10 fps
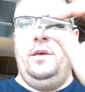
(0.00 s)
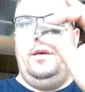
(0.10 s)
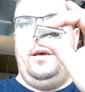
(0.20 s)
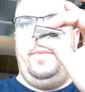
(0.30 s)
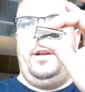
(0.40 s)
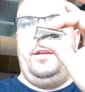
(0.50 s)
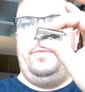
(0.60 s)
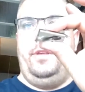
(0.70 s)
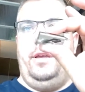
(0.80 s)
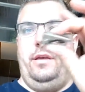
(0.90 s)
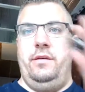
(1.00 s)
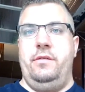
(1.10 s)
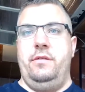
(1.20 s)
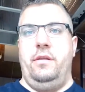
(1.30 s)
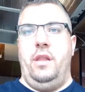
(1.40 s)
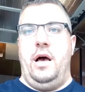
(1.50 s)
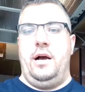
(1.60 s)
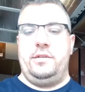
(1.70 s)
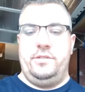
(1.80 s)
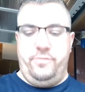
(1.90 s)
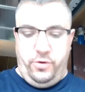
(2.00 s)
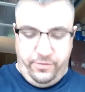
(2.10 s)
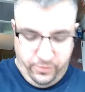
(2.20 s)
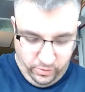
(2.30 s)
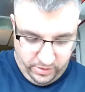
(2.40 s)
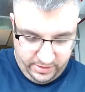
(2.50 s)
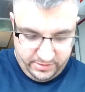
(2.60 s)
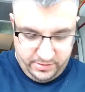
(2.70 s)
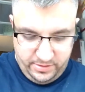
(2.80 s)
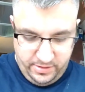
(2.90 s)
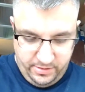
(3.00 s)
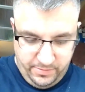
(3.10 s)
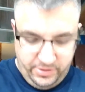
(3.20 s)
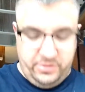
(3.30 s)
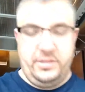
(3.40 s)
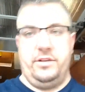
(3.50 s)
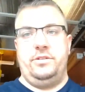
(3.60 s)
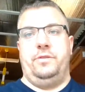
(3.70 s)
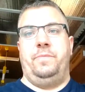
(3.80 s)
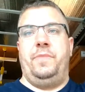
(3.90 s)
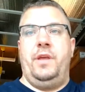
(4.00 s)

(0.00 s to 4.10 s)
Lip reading: I picked up the locks for the fuel lines, put those down too.